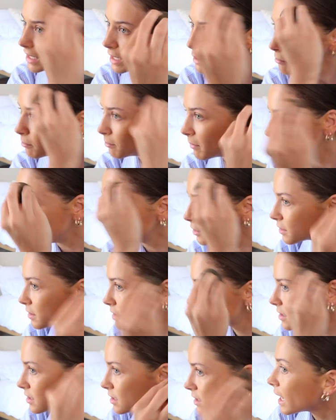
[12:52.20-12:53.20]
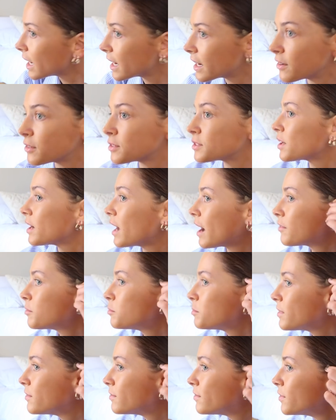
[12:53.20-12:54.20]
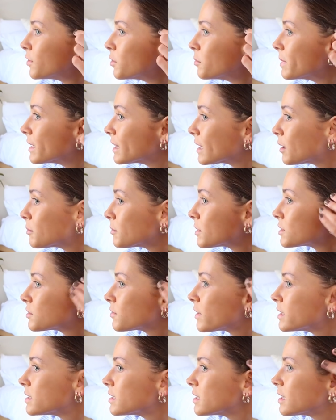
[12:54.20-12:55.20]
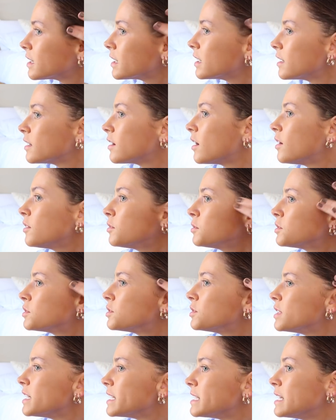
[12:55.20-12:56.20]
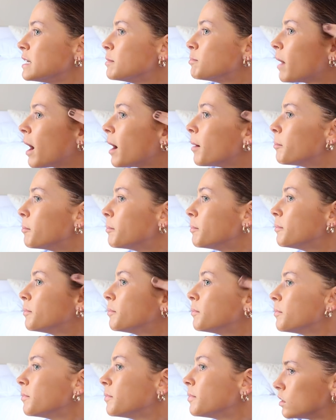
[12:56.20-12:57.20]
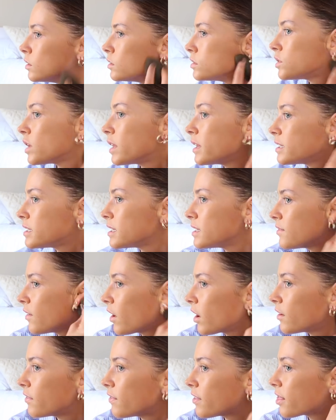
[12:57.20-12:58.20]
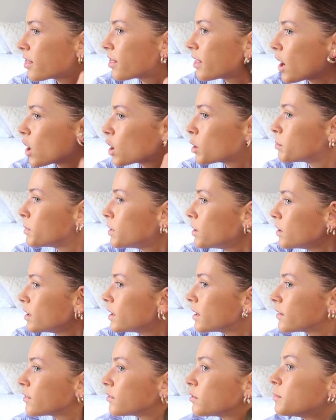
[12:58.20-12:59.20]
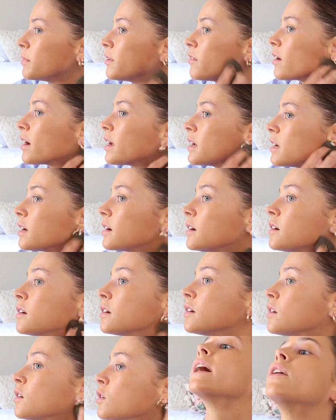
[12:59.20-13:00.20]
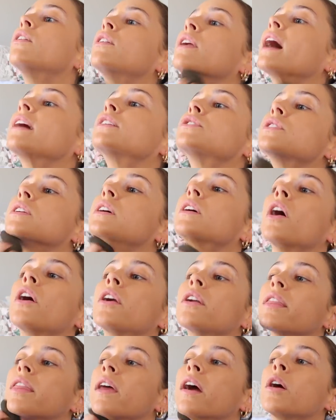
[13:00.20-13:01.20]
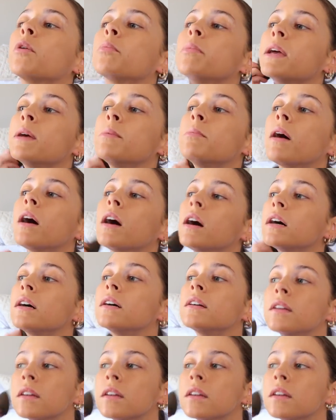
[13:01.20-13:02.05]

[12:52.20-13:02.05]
in months and I also haven't been filming that much recently. Oh shitty bum. So this is very therapeutic for me right now. I could actually go to therapy but